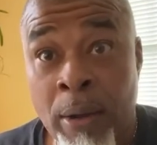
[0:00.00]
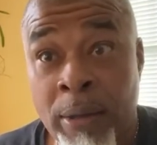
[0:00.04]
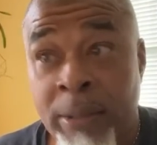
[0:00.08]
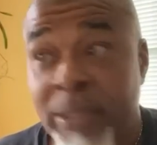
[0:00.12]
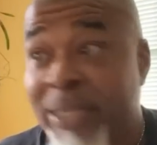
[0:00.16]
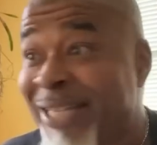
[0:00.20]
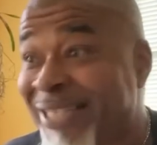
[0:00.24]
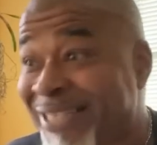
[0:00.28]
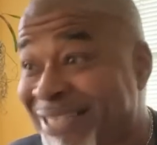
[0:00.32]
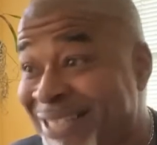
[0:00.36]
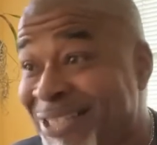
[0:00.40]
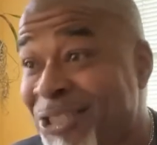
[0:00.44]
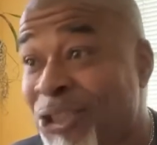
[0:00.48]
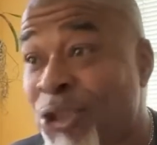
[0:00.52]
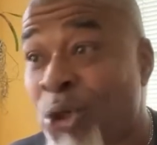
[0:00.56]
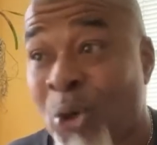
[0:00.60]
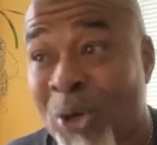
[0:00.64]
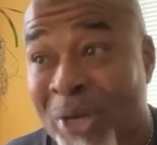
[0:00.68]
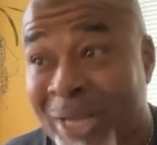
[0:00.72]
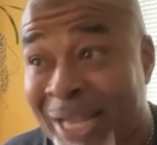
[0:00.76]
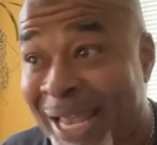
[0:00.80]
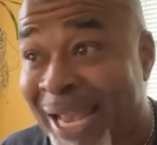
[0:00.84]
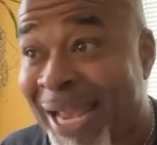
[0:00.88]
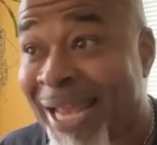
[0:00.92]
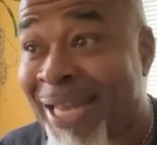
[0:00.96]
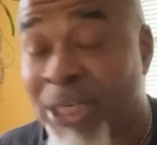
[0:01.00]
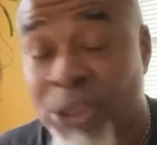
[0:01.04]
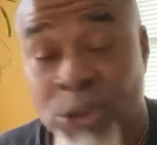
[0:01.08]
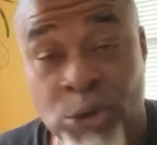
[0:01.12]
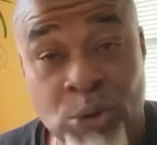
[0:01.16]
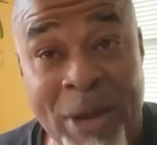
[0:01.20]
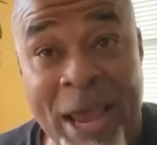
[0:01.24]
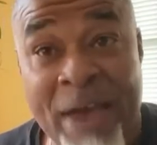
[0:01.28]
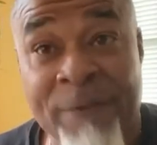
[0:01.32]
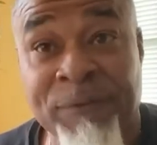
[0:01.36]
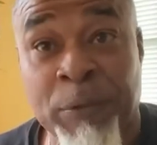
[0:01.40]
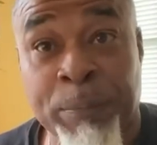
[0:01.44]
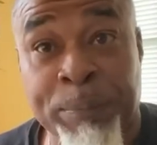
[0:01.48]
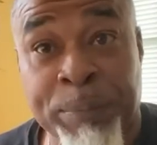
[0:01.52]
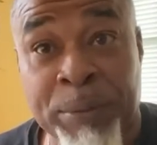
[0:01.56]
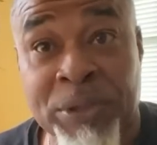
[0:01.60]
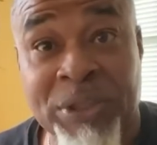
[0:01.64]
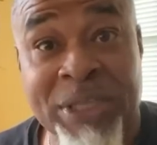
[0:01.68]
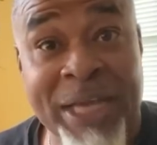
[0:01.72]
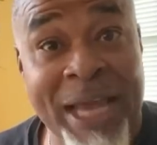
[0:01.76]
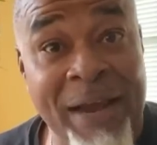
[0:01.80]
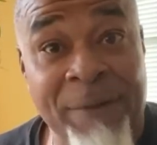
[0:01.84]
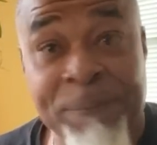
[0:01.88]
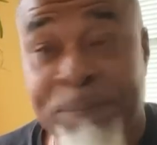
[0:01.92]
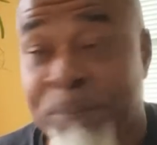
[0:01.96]
This is your land that you have to
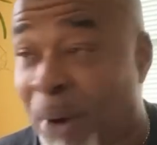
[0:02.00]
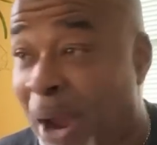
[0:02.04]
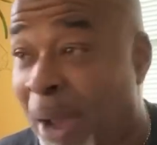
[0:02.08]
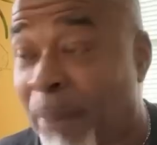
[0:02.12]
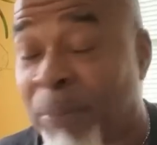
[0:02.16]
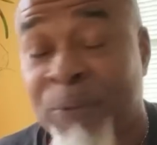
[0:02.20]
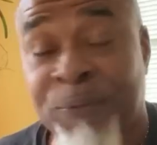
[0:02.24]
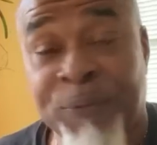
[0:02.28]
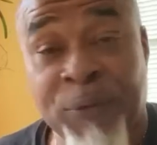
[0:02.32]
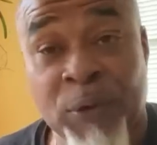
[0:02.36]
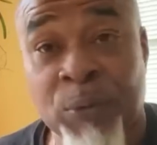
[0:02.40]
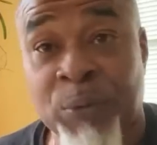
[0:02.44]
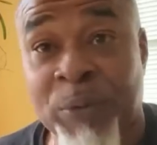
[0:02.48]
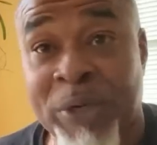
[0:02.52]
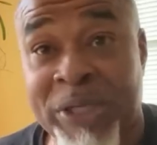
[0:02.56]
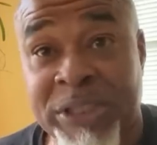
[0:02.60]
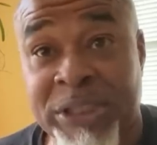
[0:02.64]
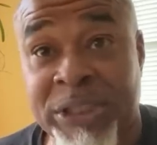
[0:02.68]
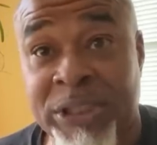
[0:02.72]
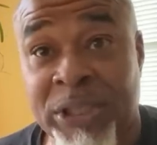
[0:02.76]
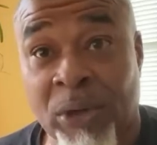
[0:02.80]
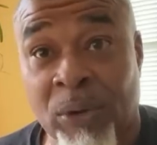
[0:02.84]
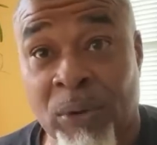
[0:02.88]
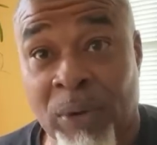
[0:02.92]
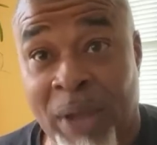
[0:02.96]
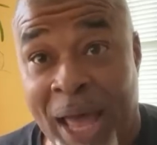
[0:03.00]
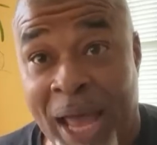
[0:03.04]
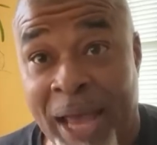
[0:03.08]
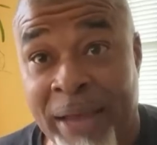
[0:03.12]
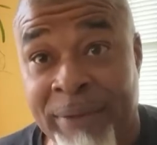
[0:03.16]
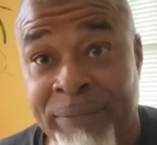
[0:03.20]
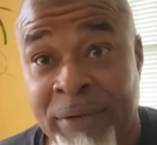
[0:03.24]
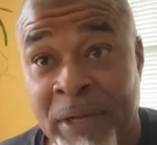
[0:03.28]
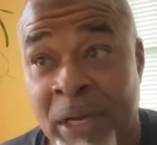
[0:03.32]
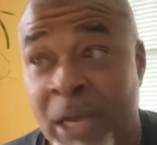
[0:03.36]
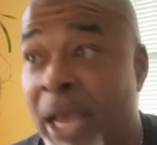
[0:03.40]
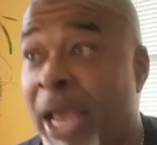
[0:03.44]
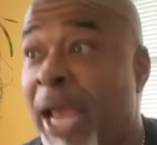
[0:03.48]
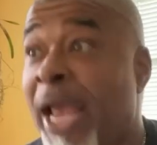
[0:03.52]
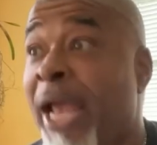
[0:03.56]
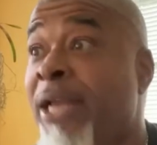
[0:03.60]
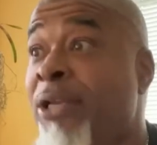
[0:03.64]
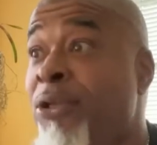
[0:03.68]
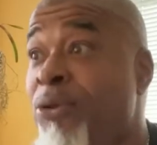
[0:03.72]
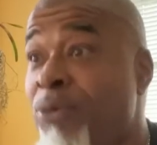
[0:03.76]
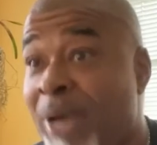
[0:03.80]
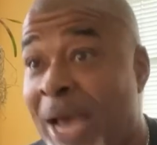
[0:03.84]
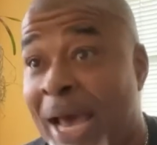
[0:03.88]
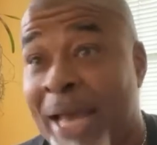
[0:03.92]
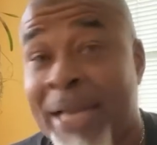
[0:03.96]
protect probably for the rest of your life.
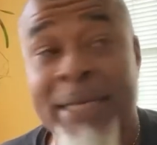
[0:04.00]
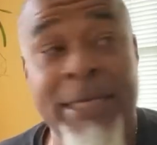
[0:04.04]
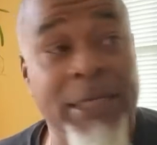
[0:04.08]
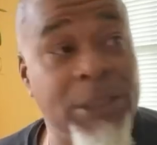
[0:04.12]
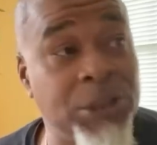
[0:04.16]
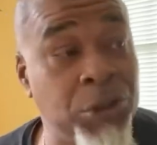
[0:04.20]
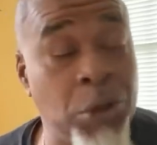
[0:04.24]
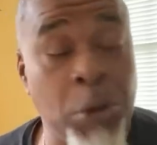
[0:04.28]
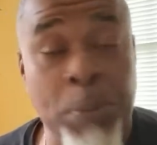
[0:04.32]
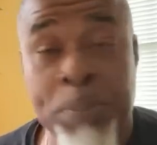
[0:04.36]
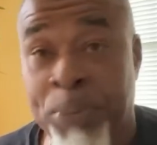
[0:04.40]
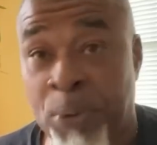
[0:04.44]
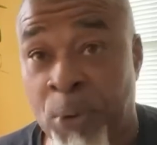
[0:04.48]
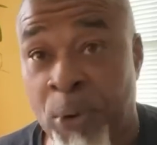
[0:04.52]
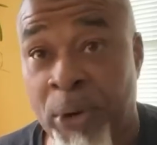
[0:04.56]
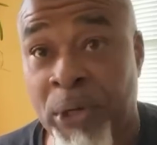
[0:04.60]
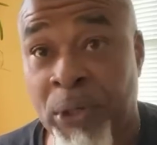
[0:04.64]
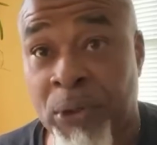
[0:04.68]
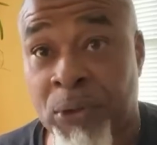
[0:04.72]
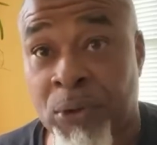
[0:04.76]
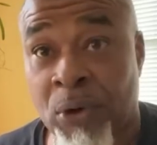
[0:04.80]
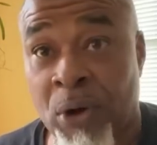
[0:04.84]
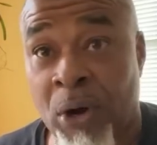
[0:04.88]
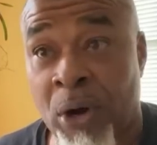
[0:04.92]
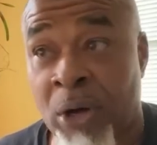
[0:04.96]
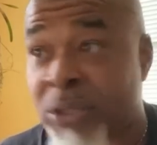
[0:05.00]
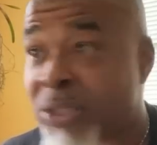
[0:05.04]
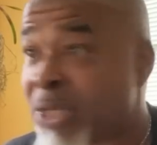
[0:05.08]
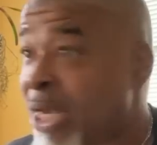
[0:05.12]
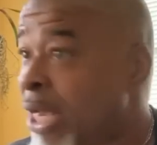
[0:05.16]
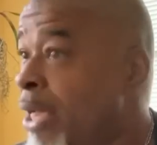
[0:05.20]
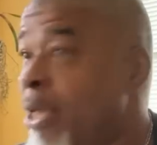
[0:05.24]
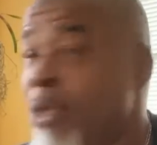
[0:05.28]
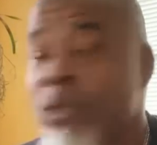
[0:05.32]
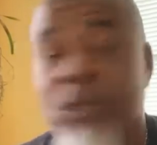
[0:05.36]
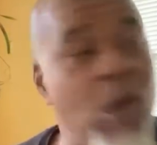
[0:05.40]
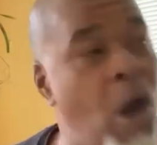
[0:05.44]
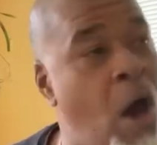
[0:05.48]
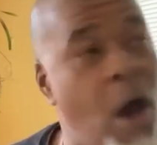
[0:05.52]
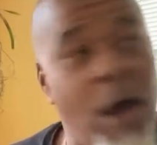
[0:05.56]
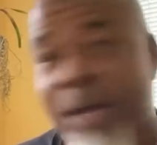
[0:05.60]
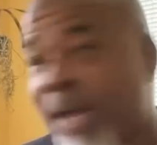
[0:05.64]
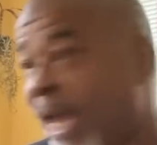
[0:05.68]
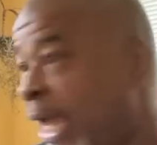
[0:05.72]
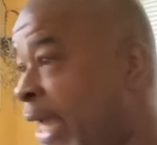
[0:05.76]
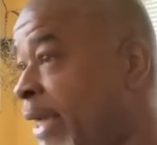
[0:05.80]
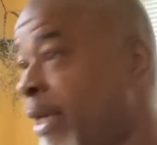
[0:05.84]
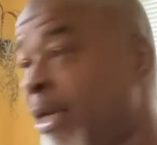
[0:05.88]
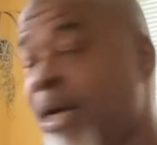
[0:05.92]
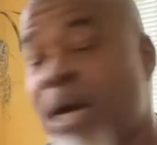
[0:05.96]
And you got to get your point across. Y'all
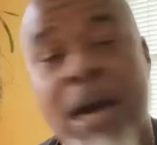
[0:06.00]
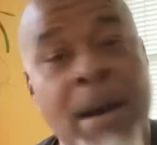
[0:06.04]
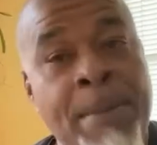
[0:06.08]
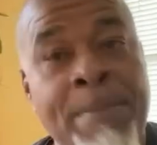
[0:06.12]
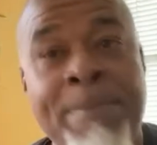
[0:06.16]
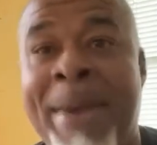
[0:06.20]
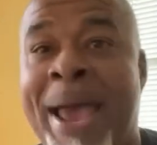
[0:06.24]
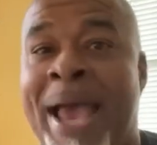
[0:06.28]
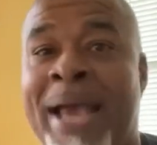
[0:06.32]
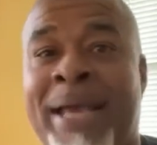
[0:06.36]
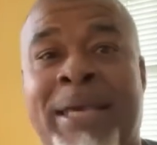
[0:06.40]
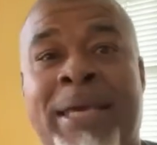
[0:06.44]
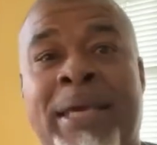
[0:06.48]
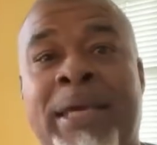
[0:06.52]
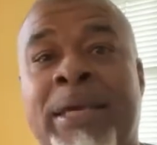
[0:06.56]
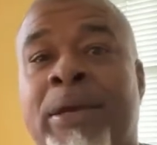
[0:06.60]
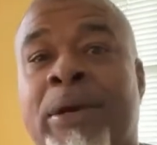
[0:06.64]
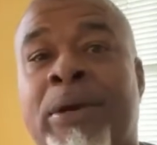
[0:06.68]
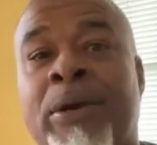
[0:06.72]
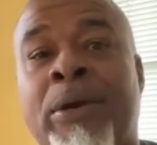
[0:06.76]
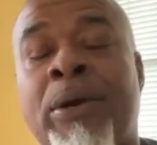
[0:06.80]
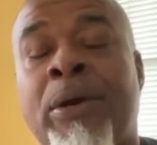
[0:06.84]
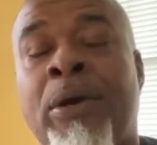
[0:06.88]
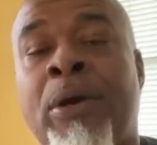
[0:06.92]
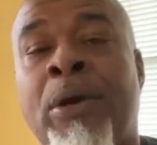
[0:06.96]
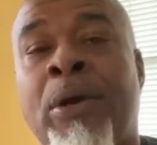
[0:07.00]
can't come back here.